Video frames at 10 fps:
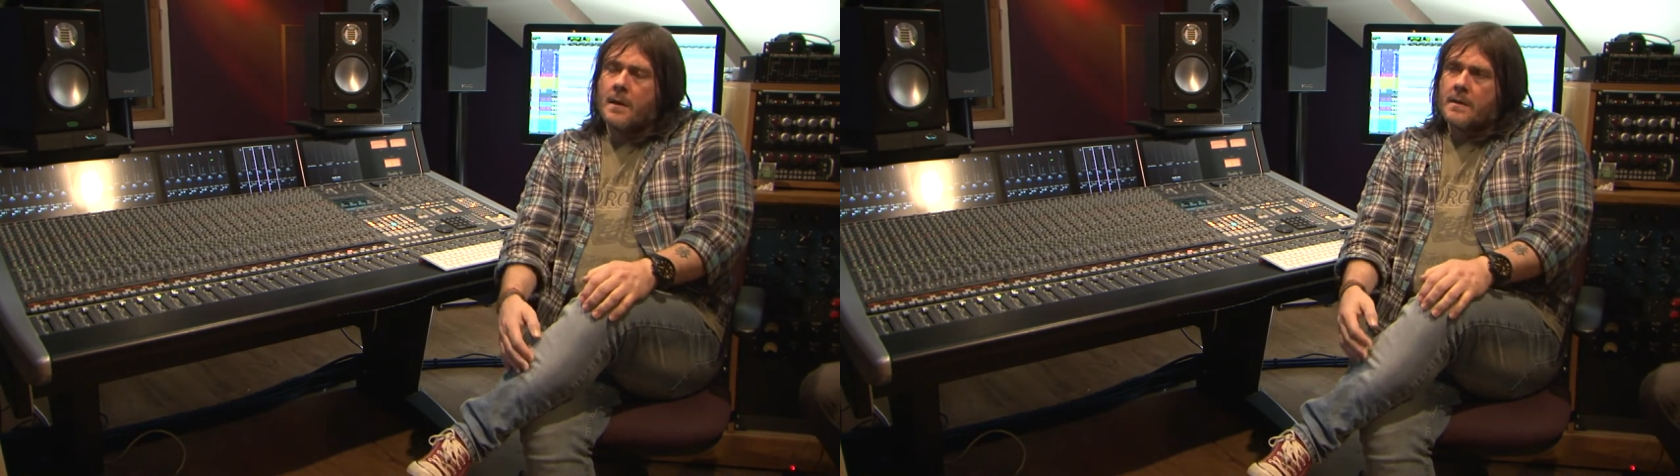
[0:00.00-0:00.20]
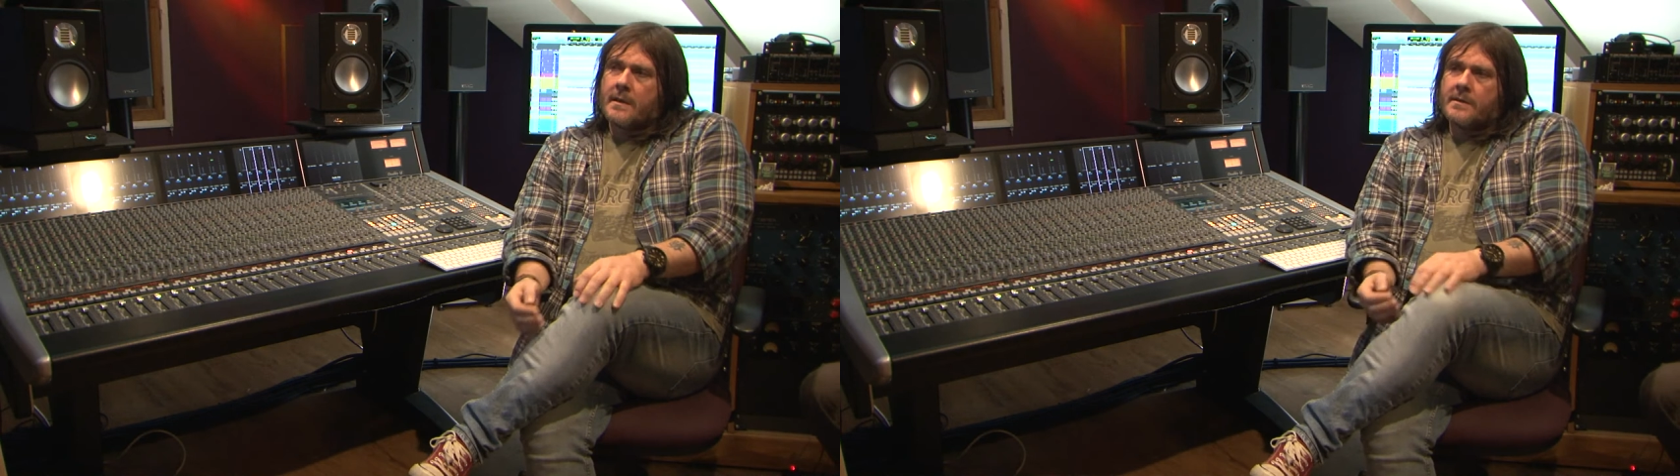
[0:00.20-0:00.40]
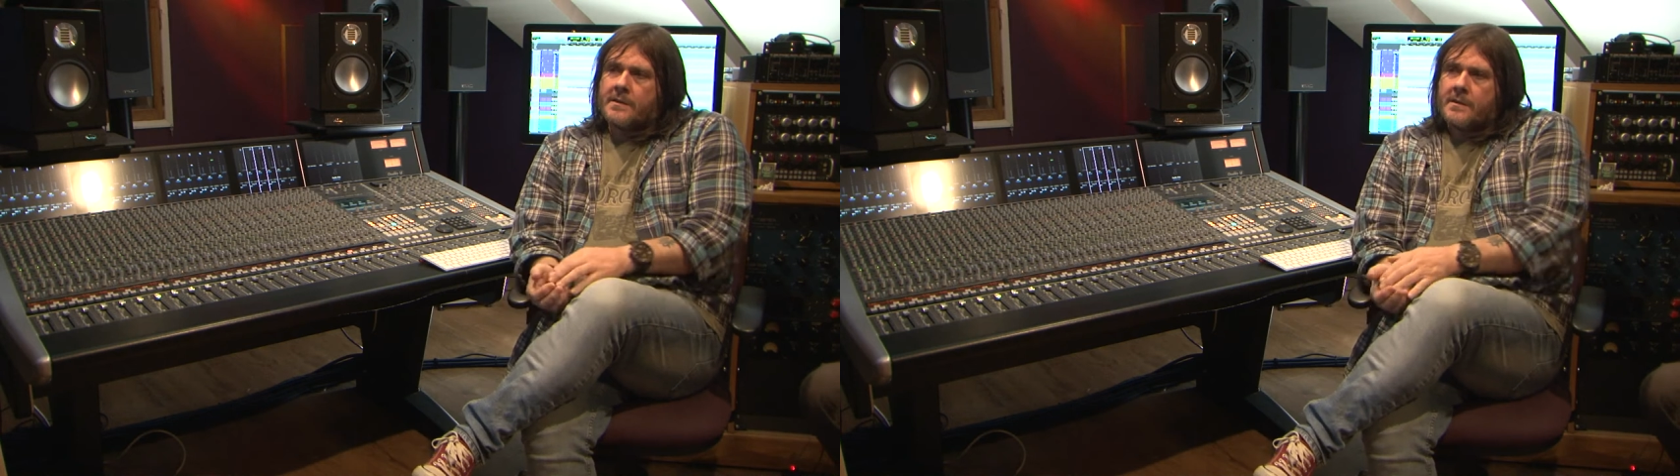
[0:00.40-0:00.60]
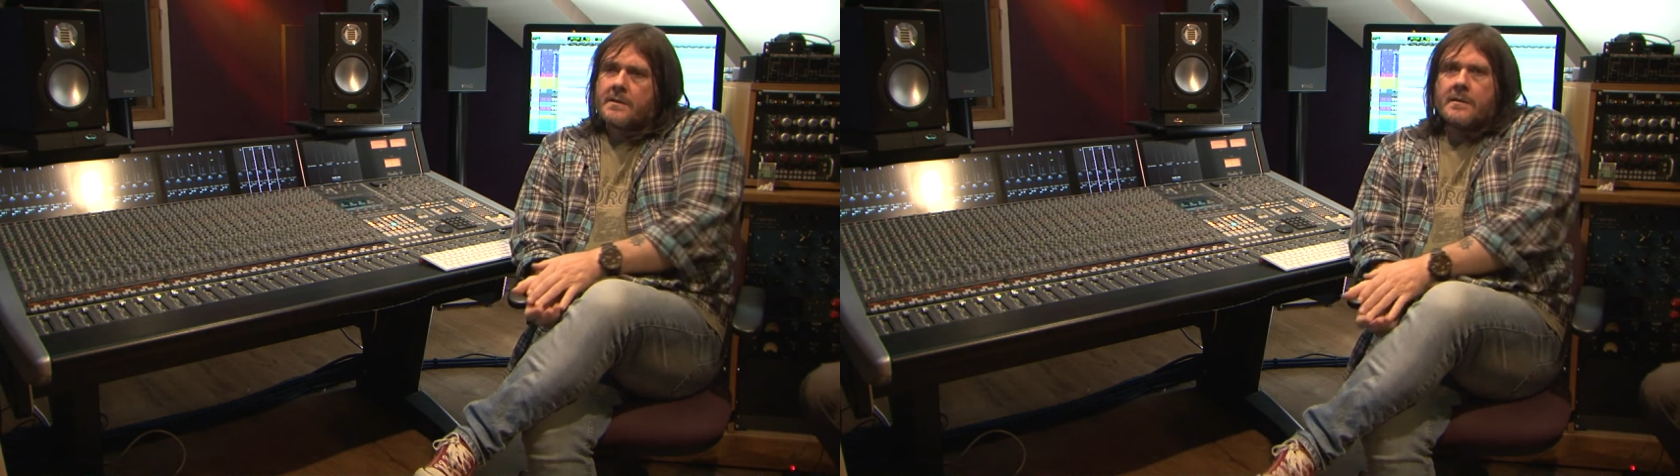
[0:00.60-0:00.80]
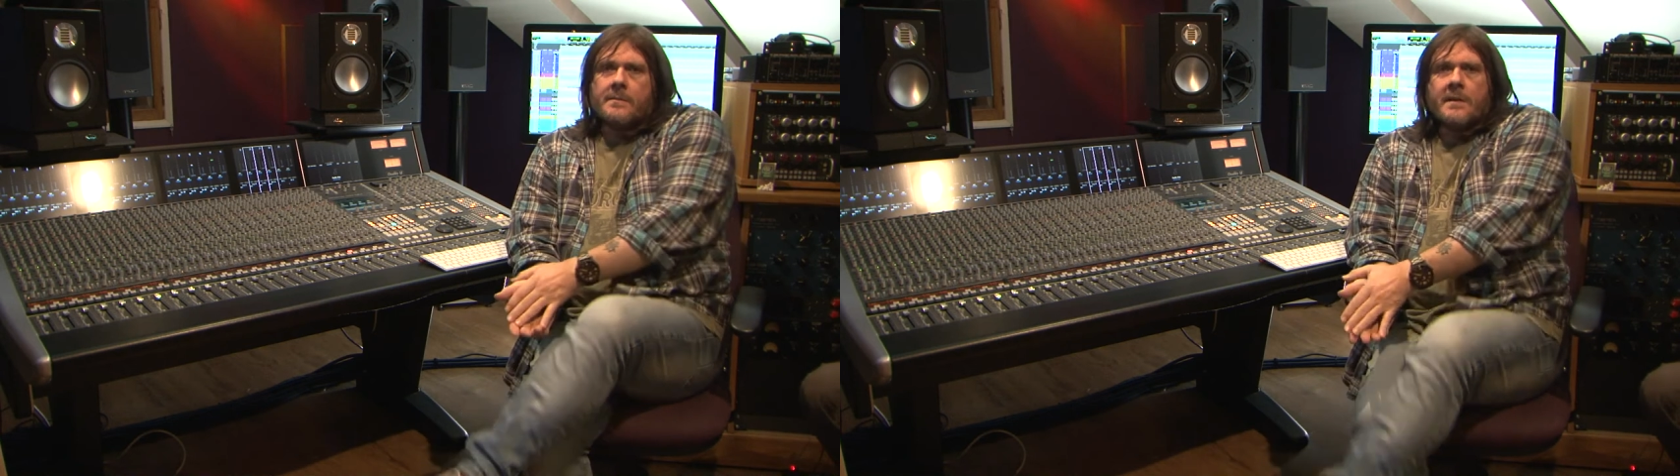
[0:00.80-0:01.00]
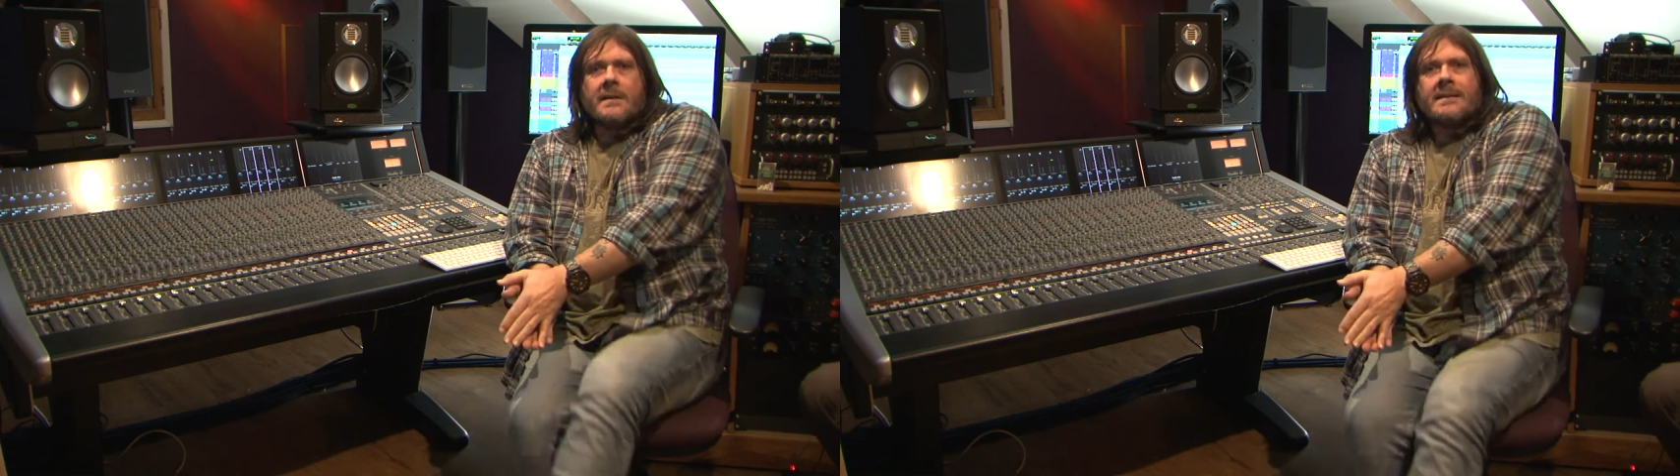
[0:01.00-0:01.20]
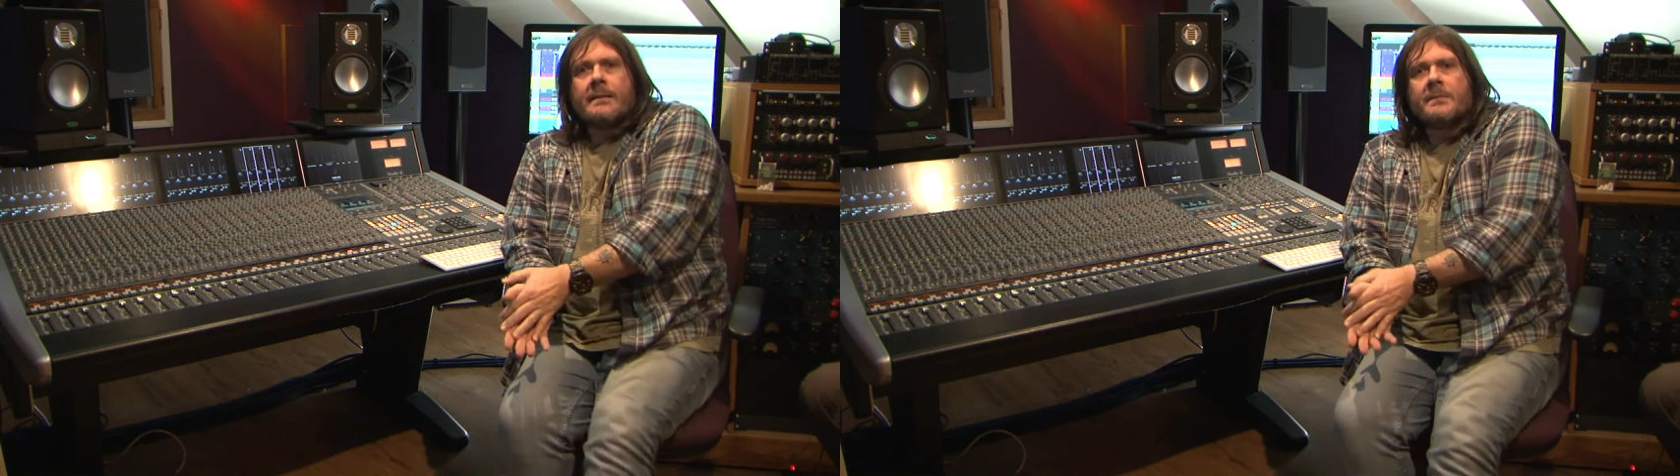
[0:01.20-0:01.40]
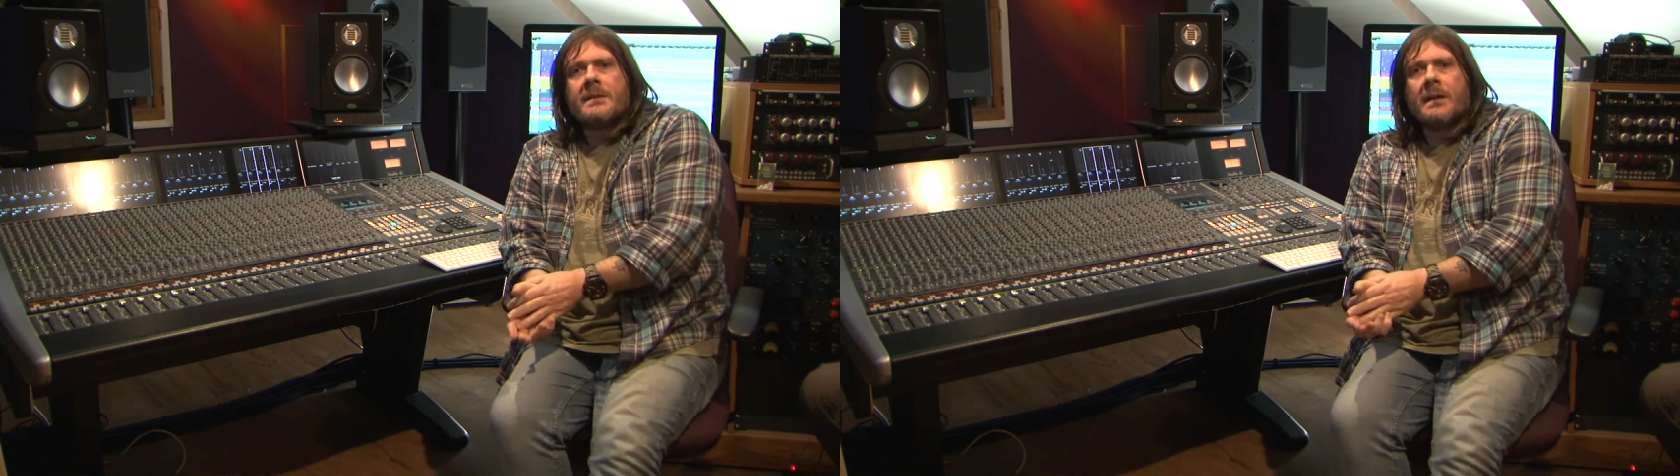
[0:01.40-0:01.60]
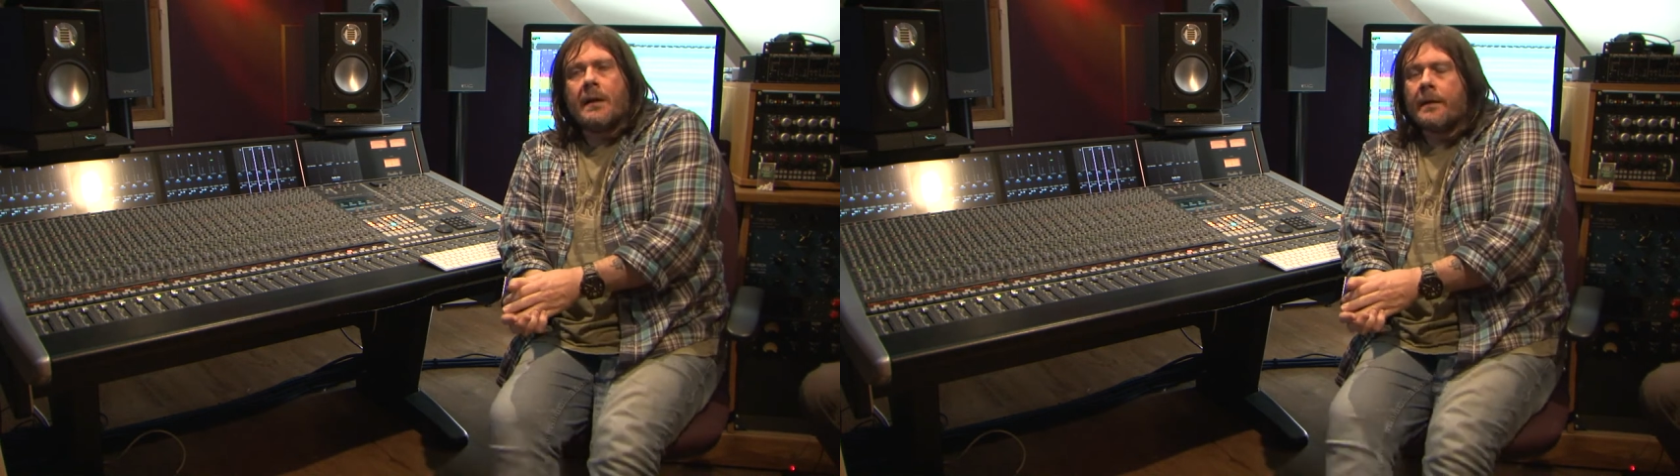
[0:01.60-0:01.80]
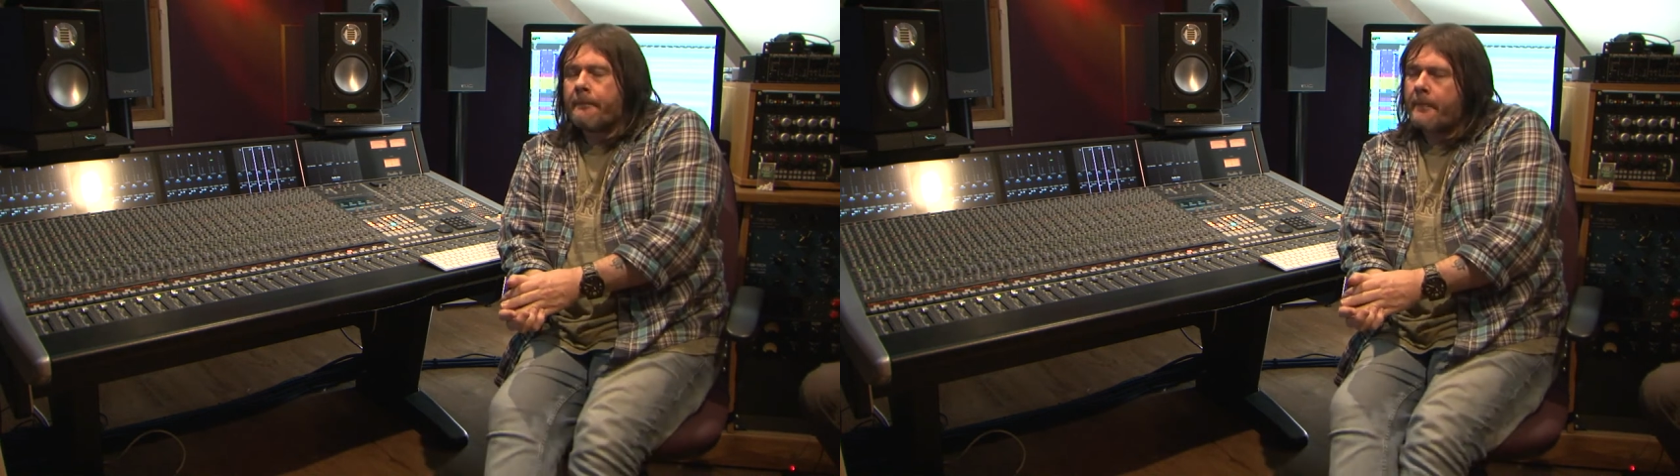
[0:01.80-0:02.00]
So Stuart's got some nice amps
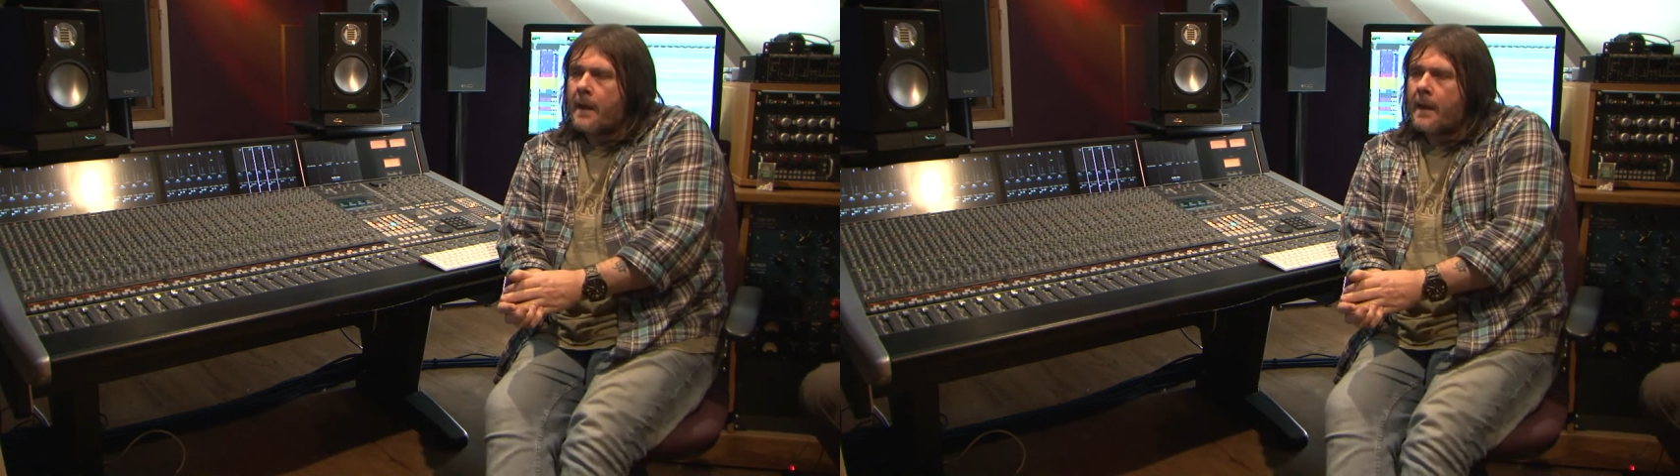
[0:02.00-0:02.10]
here,